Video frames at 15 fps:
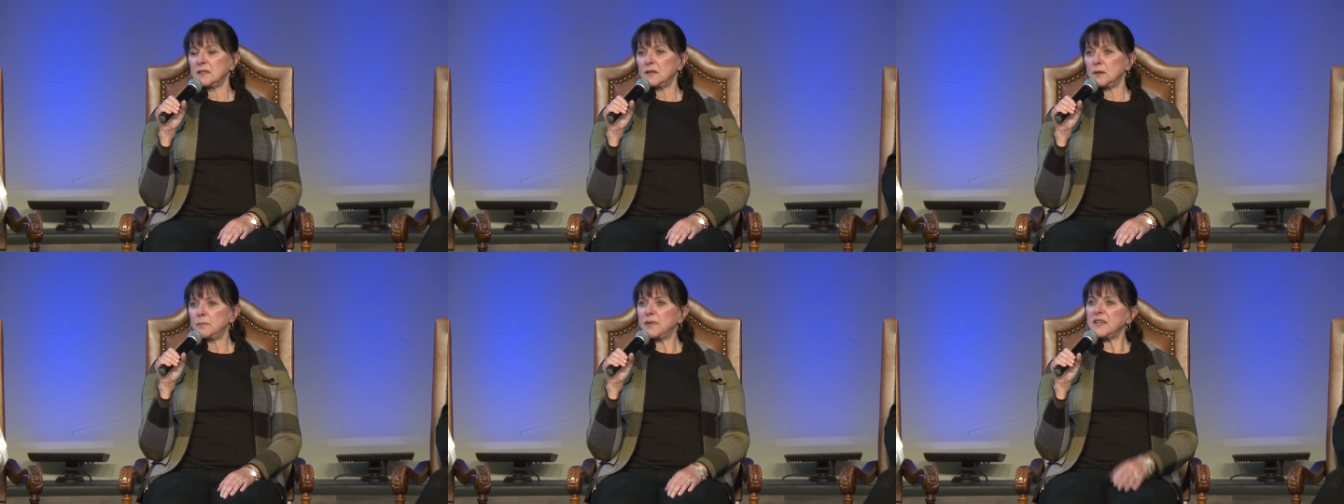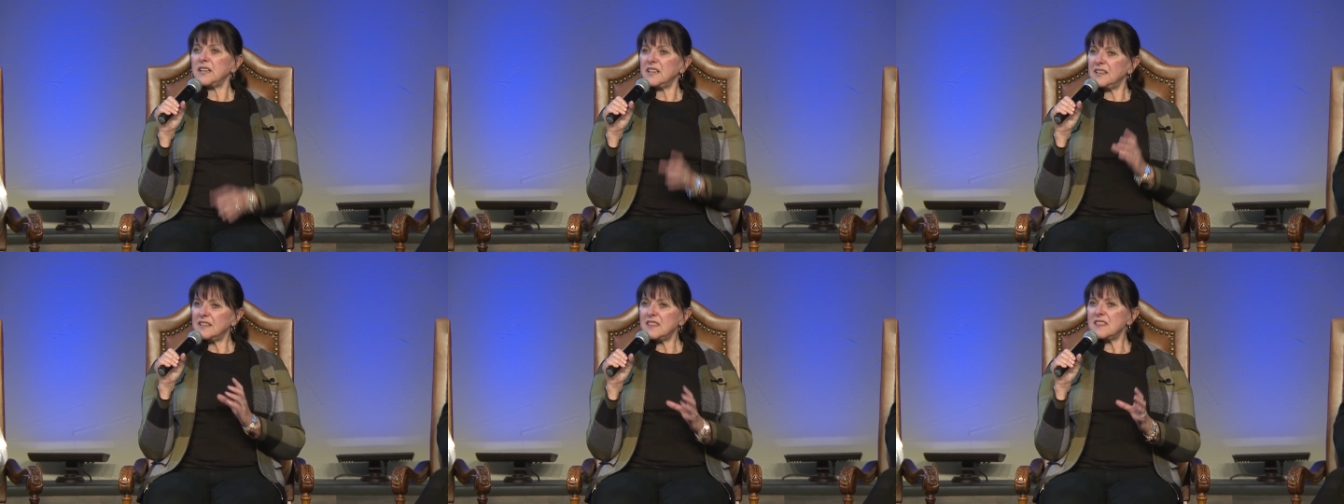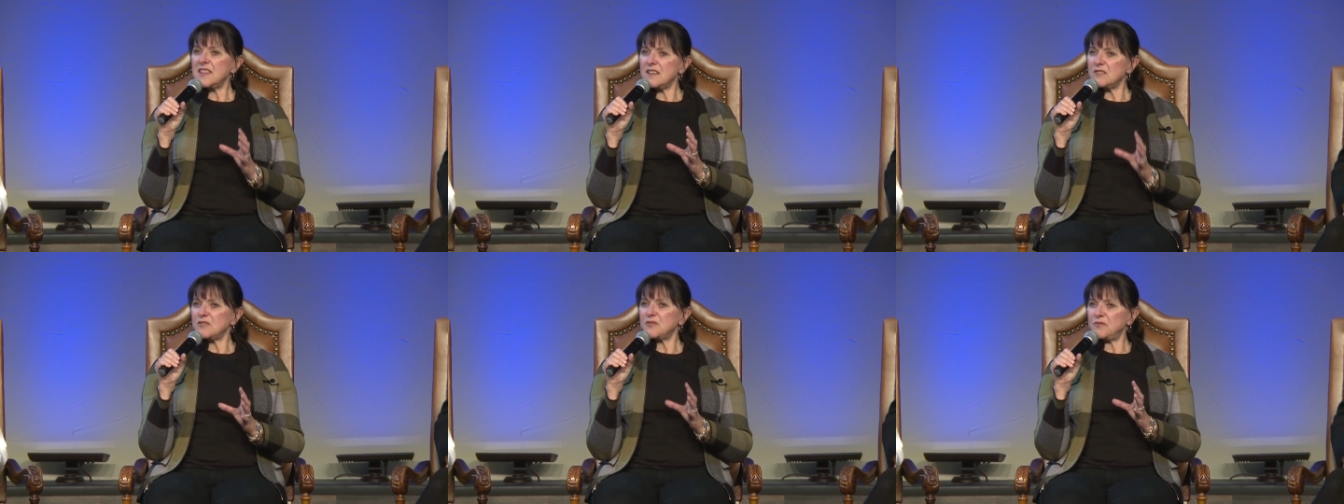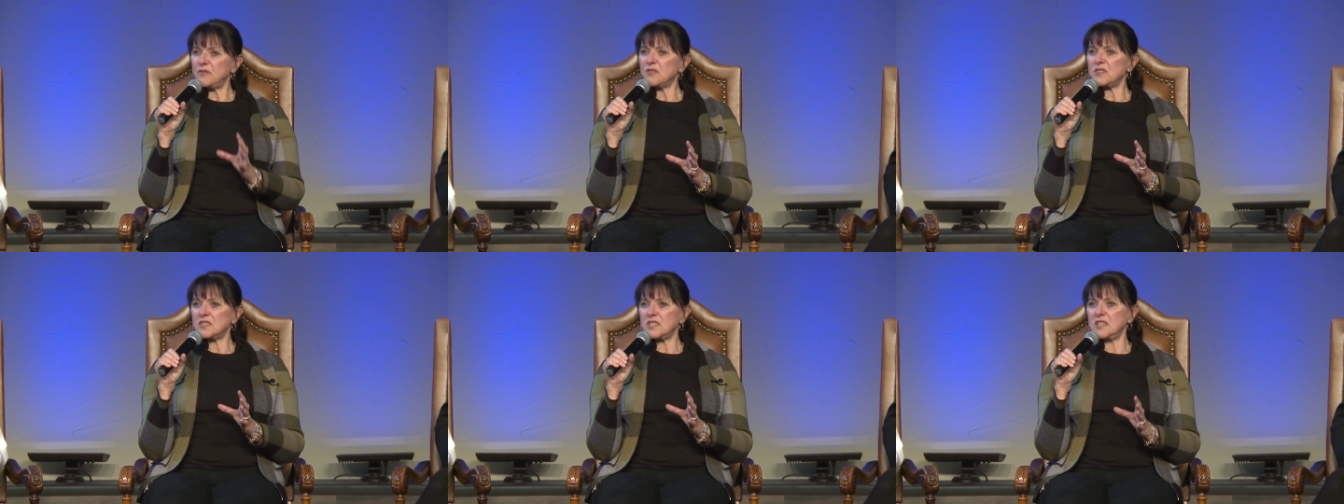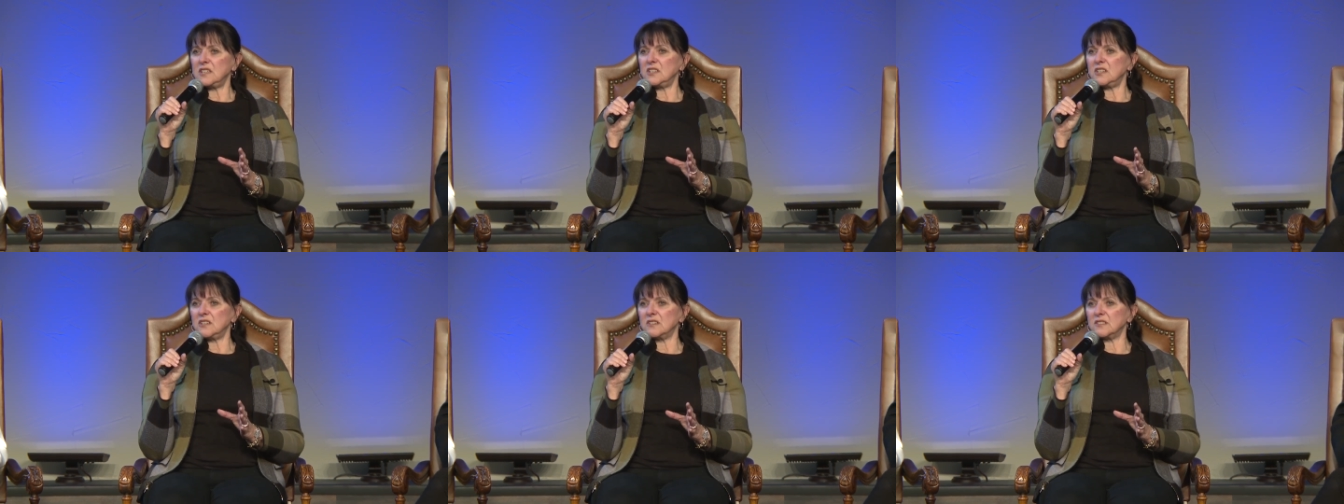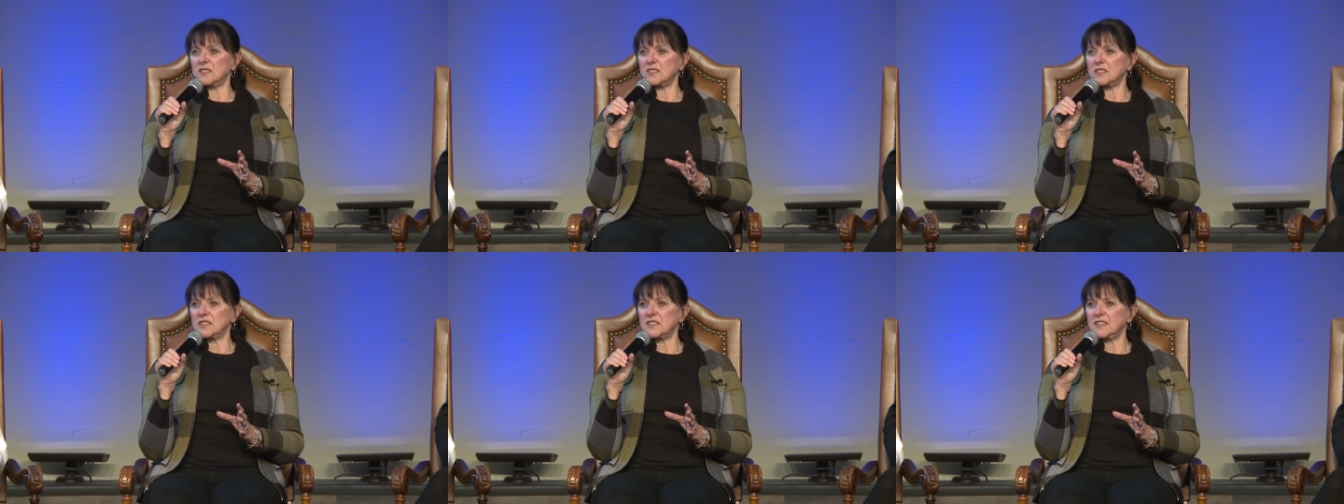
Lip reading: But in those 14 years,